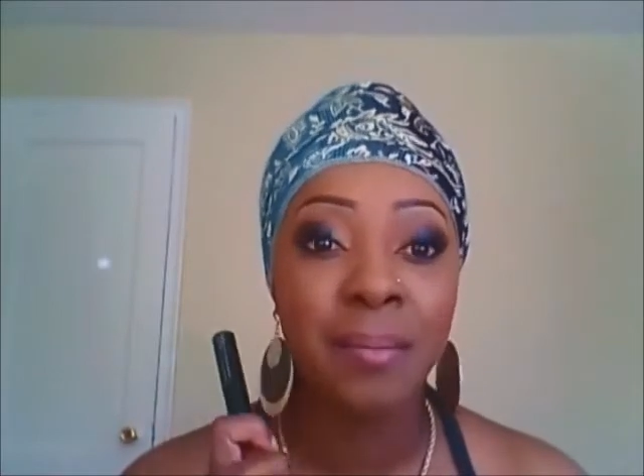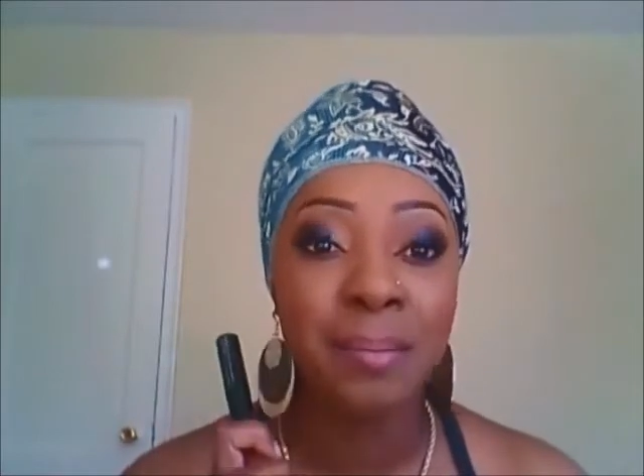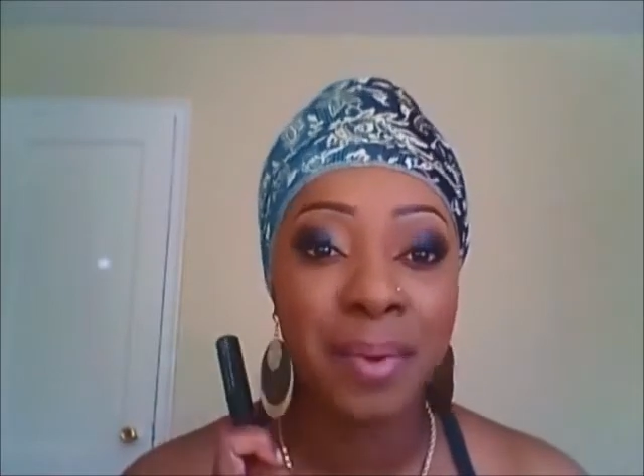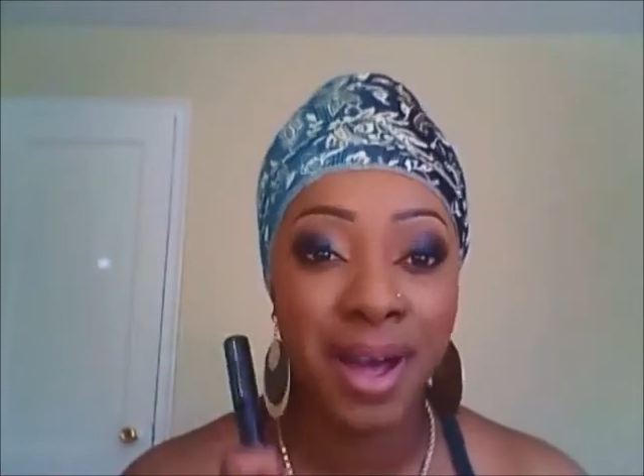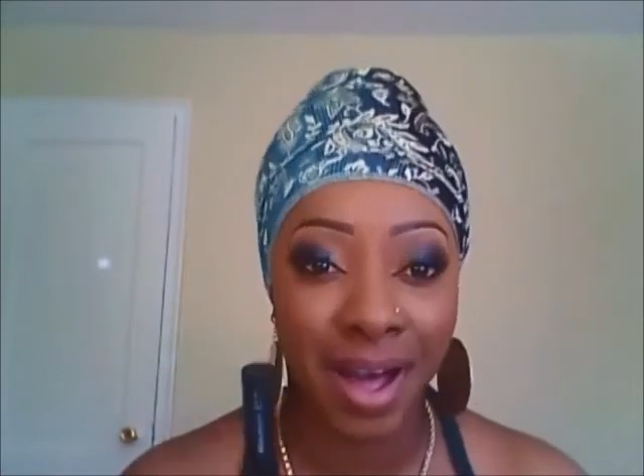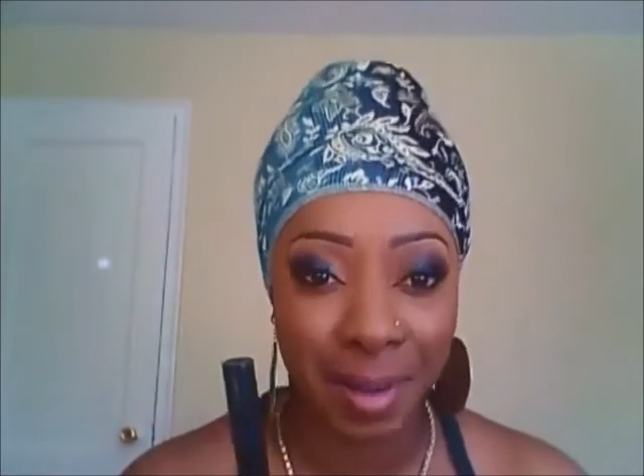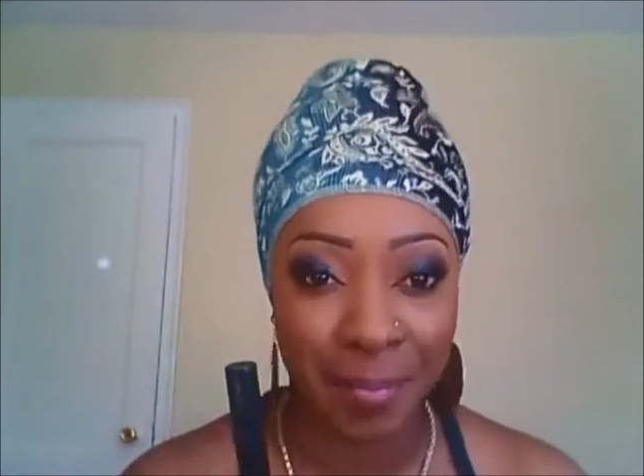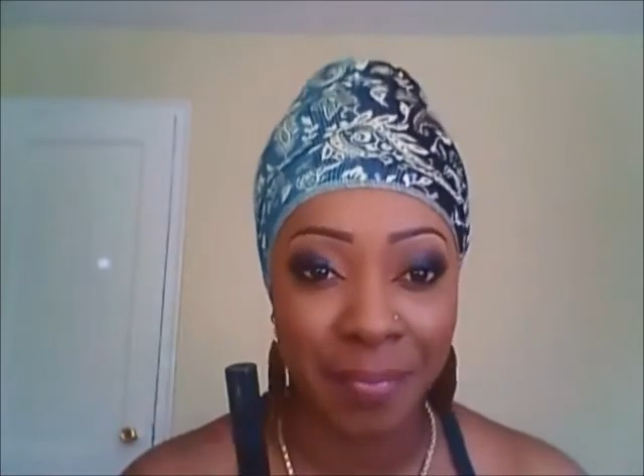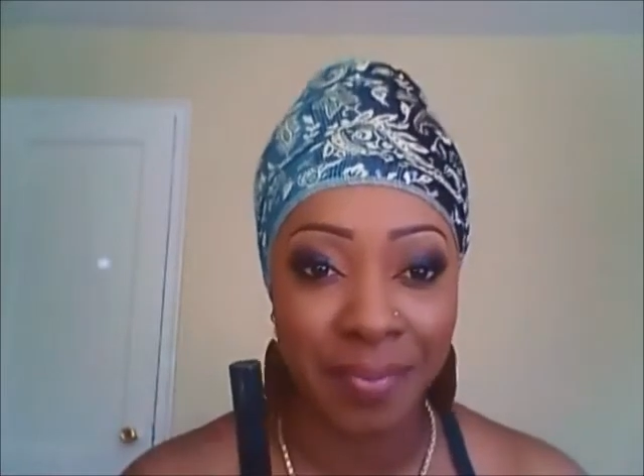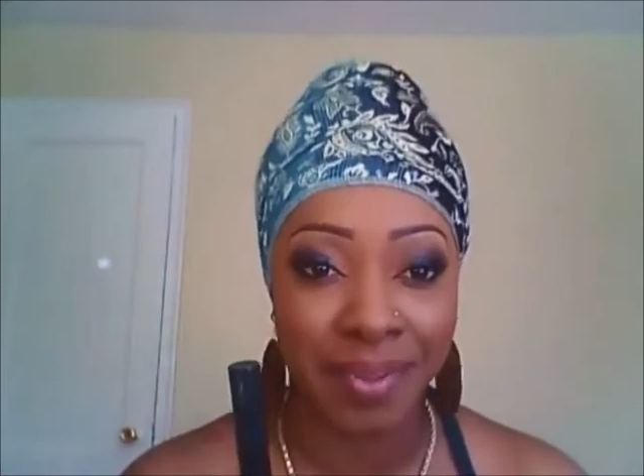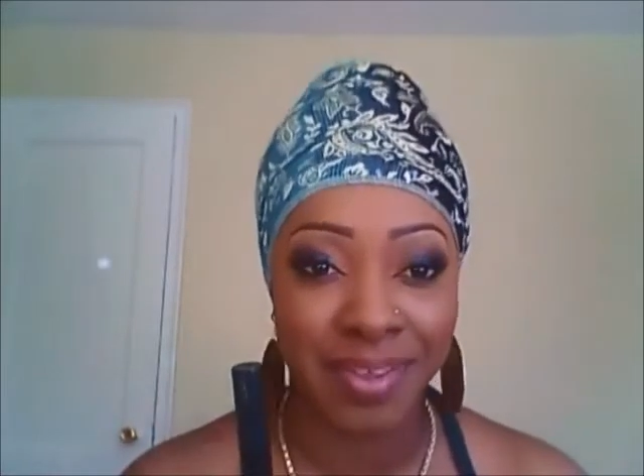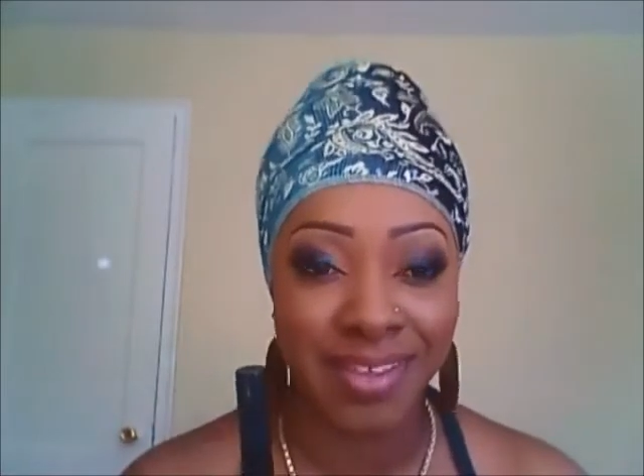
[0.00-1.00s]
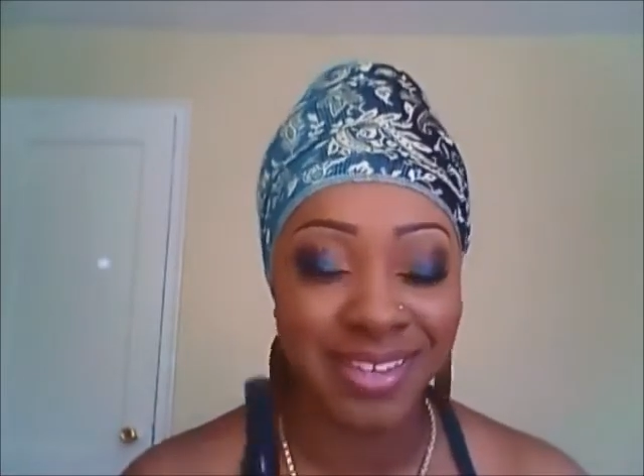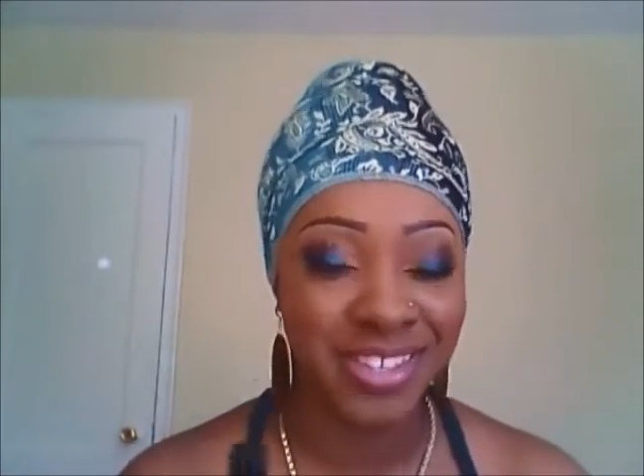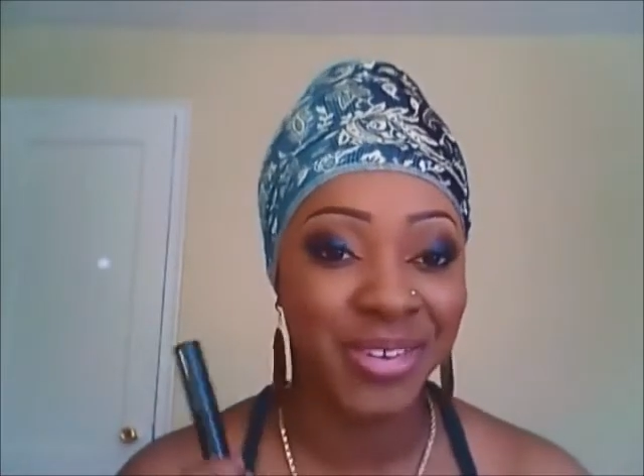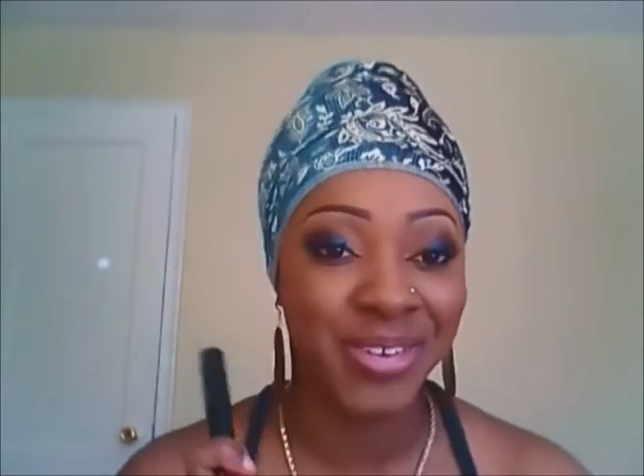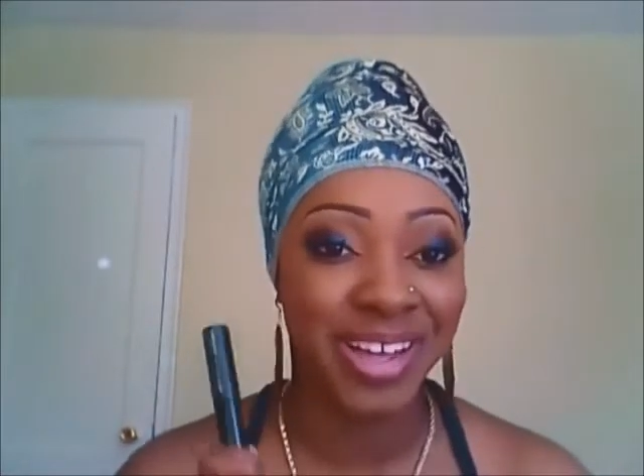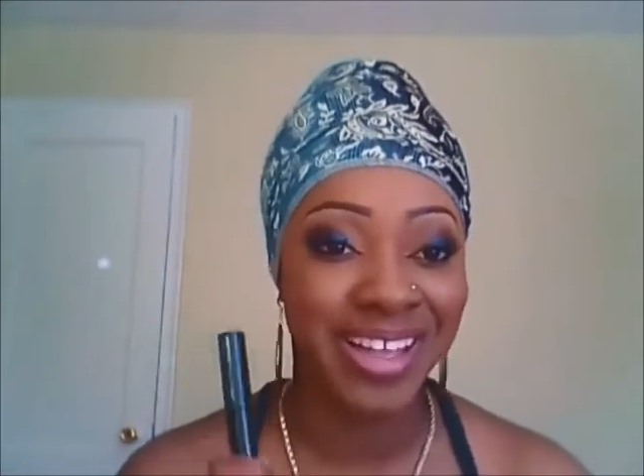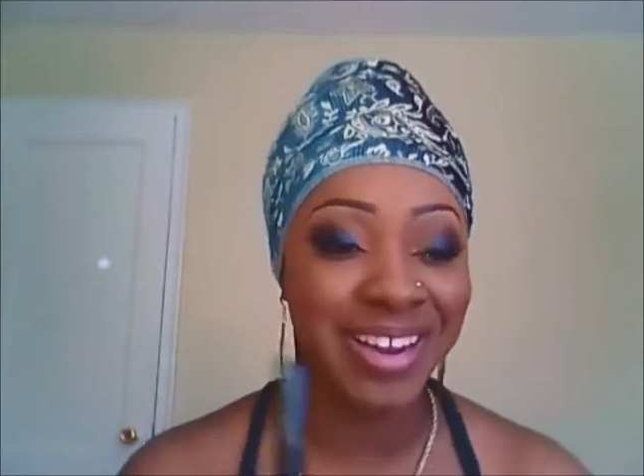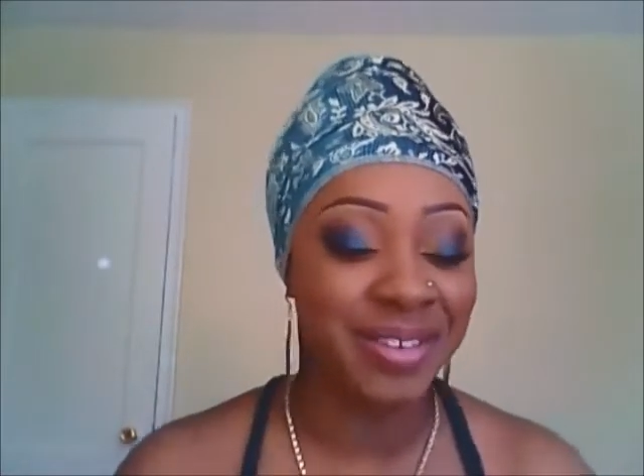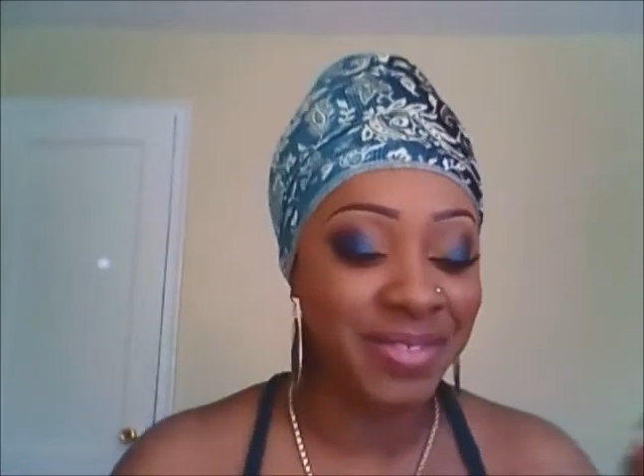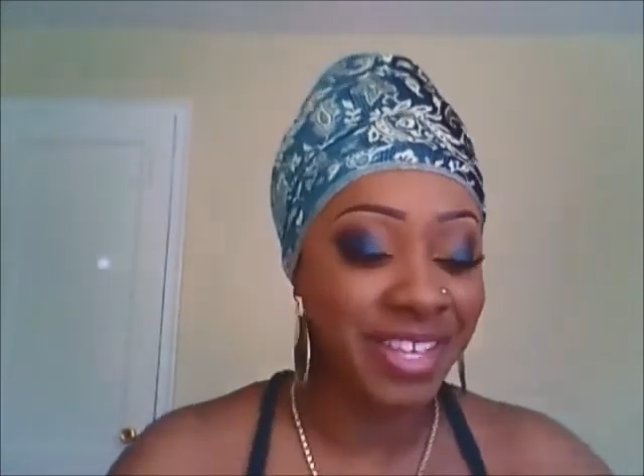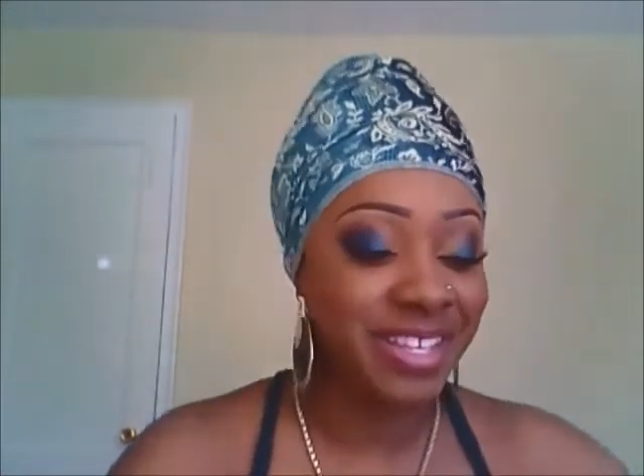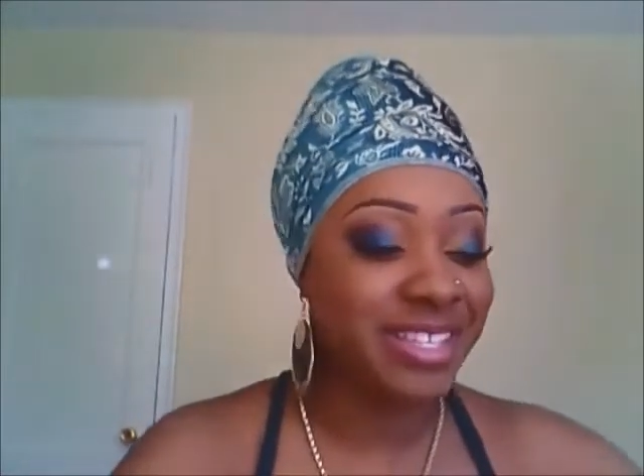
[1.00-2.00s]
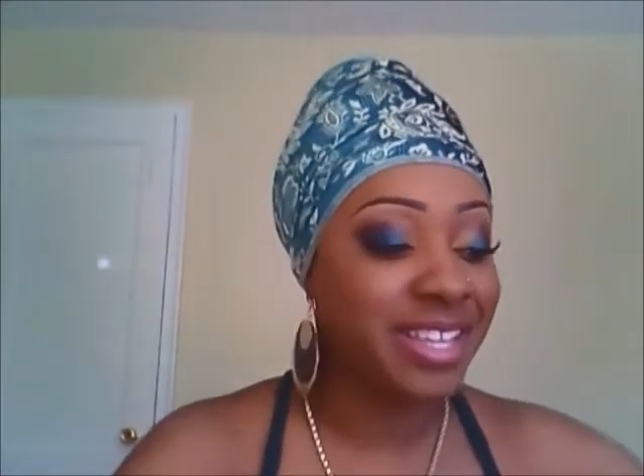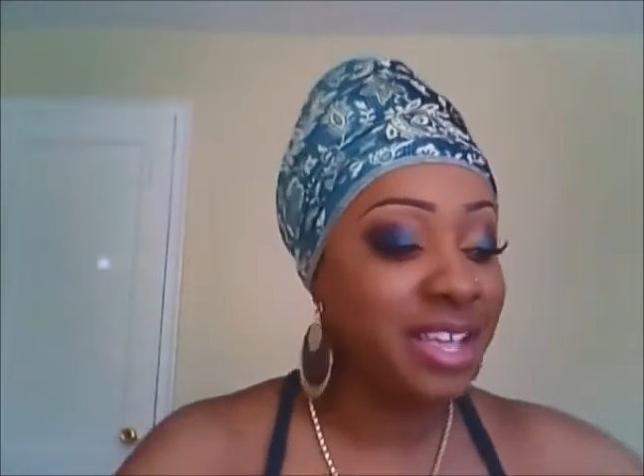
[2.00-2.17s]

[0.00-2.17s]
pop, so I love this.